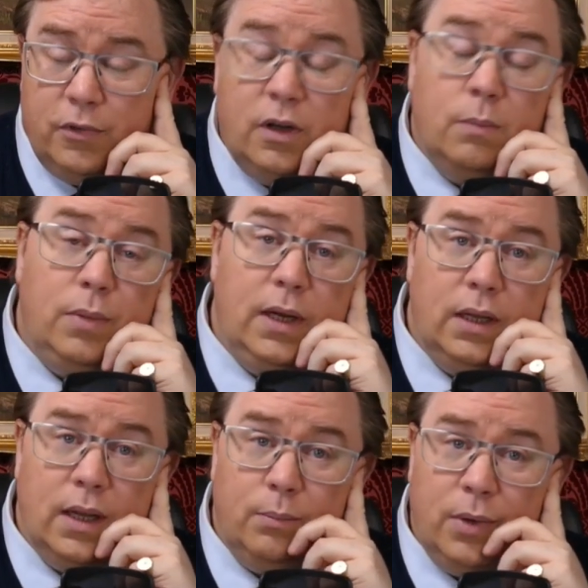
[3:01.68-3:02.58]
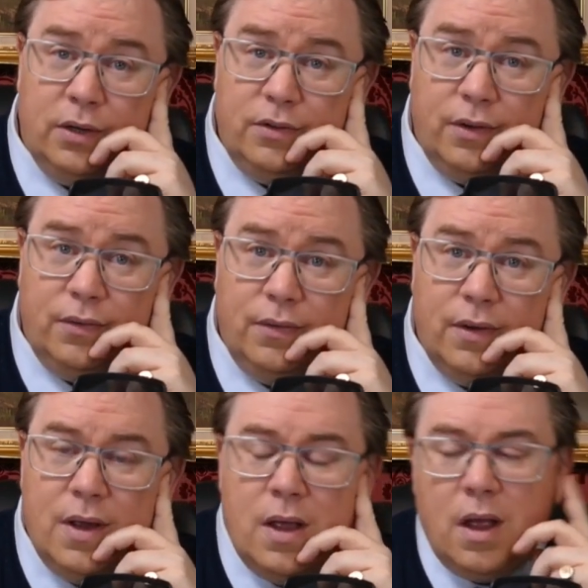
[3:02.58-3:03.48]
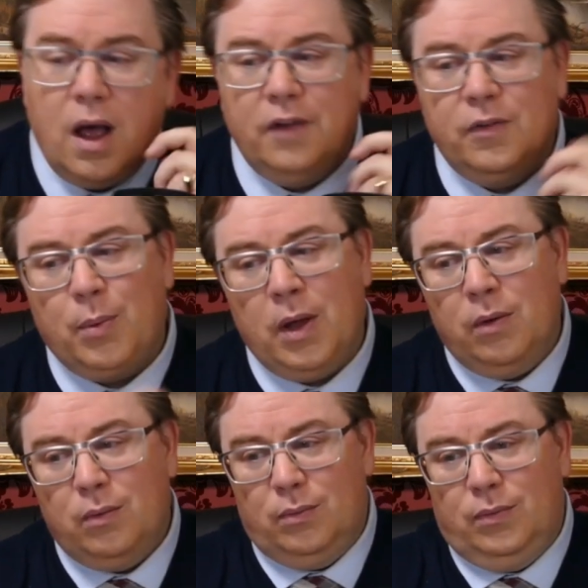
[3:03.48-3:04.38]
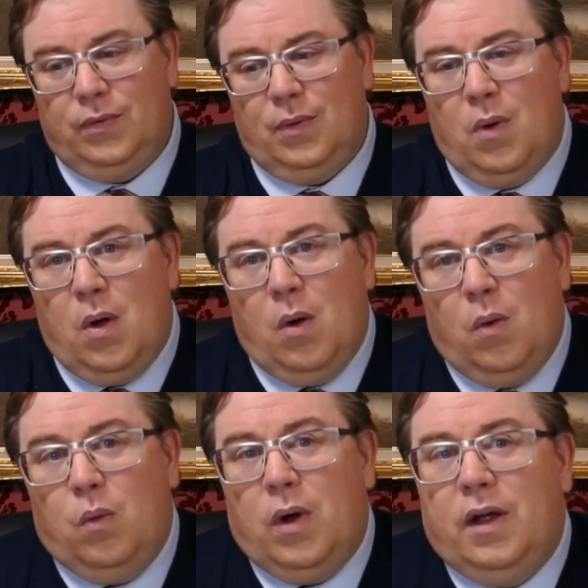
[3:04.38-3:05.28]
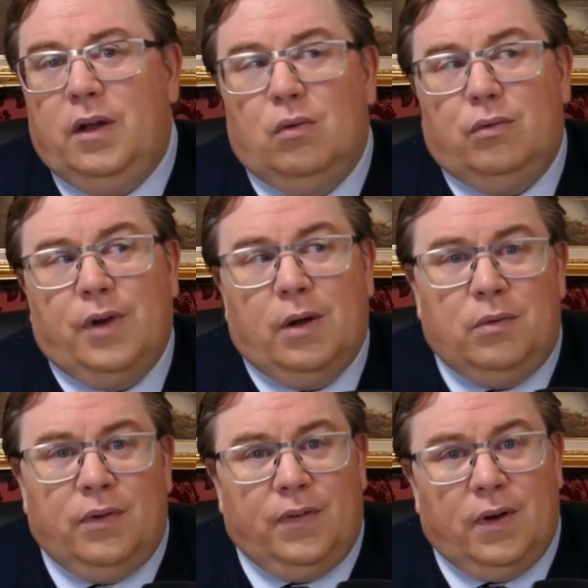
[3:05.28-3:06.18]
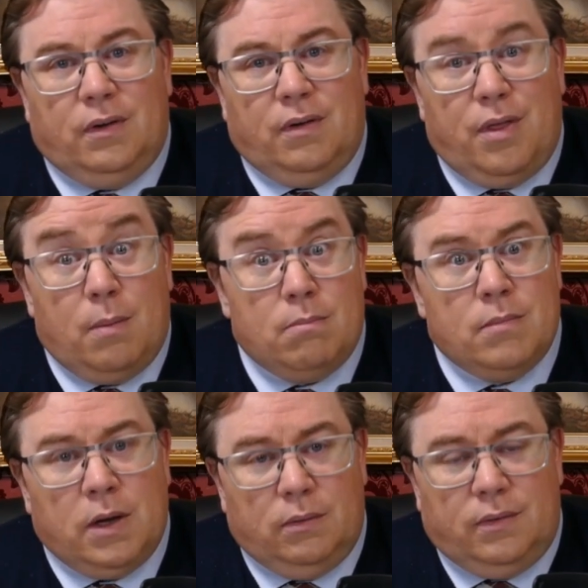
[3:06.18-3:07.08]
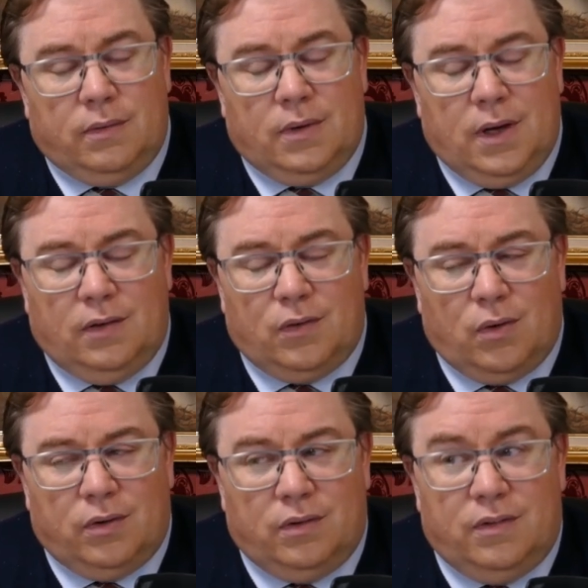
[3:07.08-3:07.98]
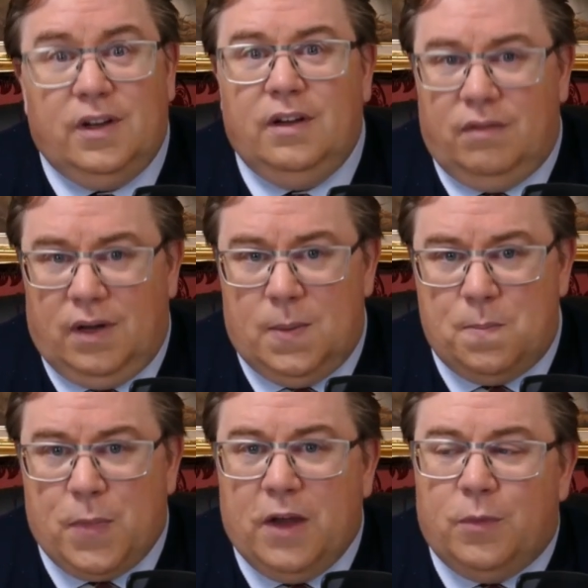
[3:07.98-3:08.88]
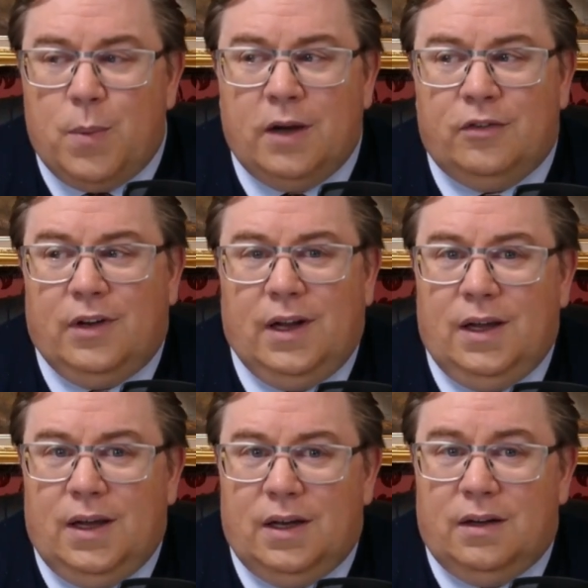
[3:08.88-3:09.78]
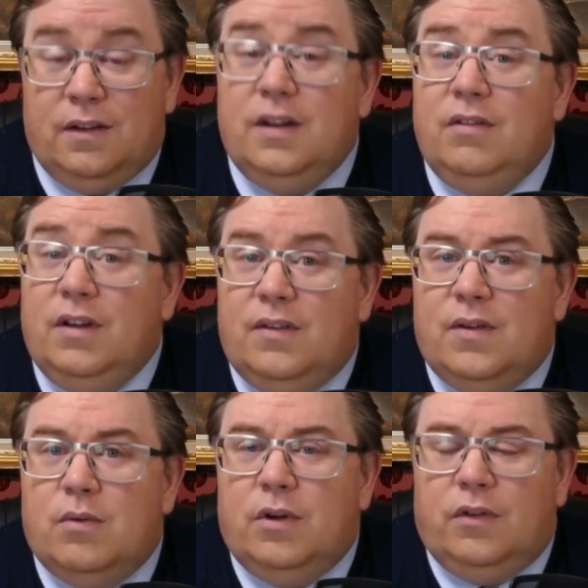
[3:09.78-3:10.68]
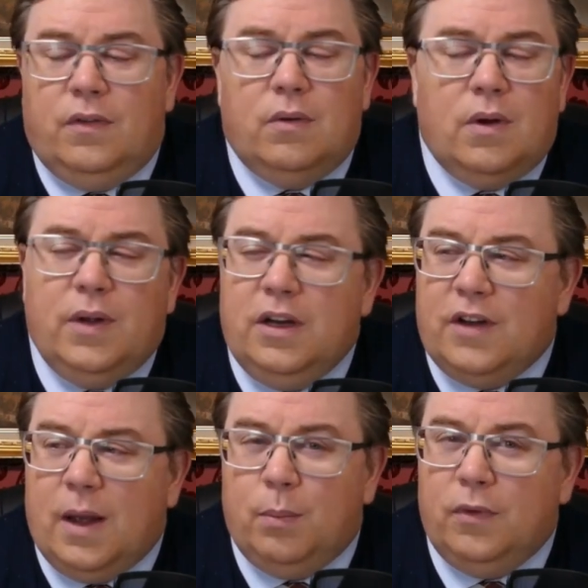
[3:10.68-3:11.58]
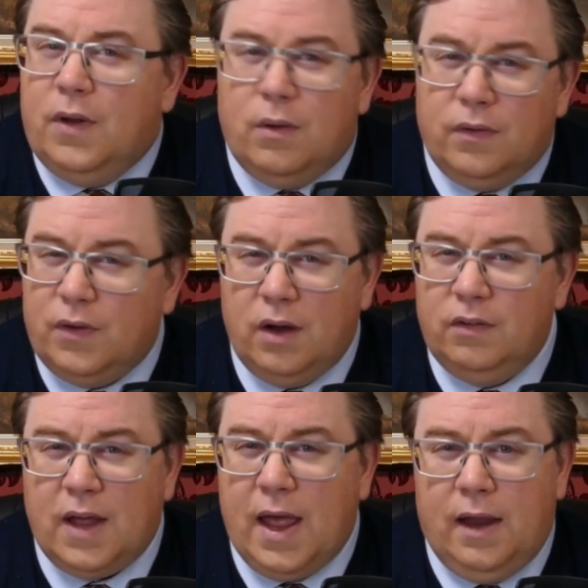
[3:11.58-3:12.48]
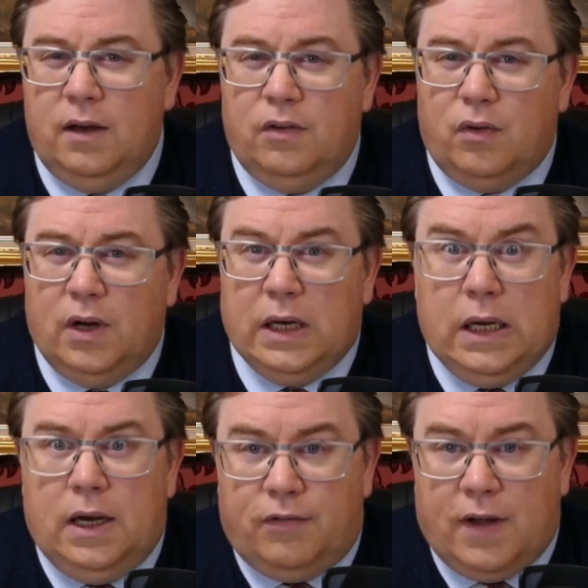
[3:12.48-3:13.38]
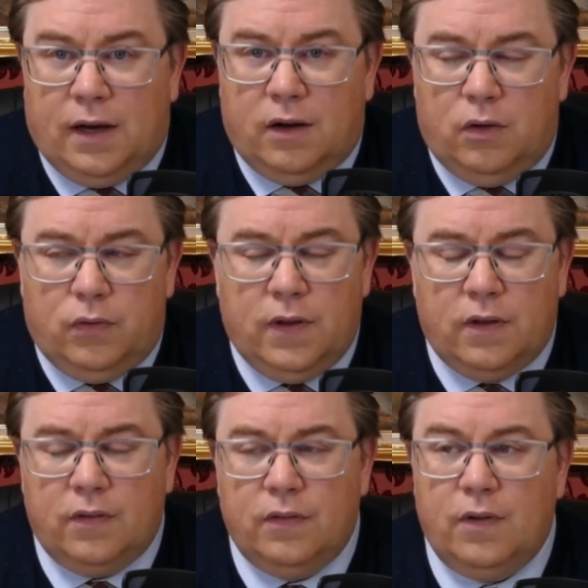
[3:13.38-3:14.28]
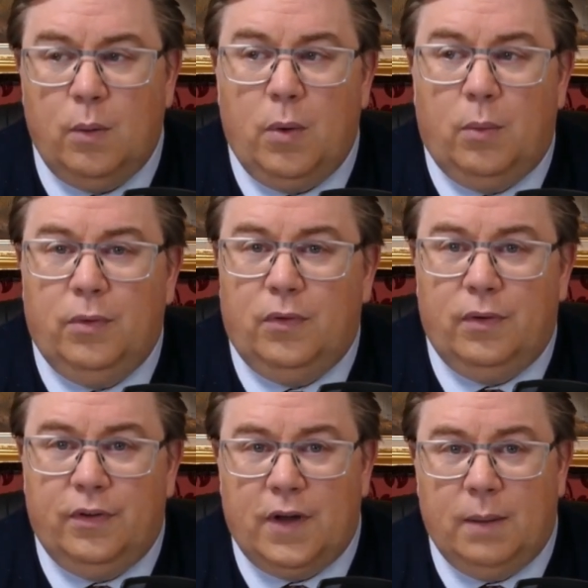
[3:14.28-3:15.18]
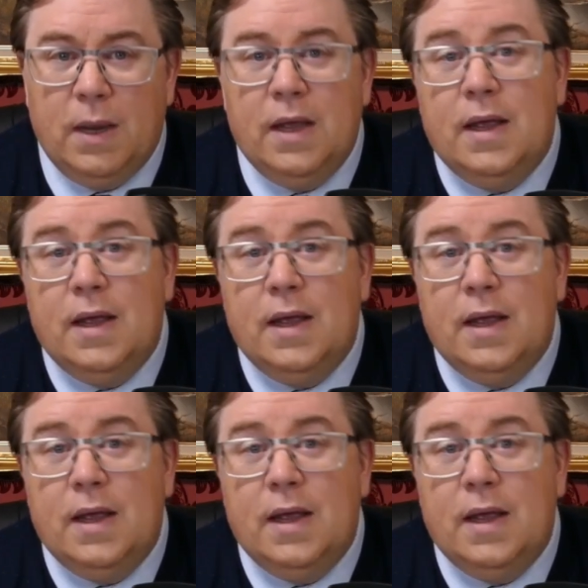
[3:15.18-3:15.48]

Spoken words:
to complete that purchase. I suppose where you'll notice it the most is on TV, especially in a TV series. Each episode is going to end on a cliffhanger. You see this in soap operas all the time.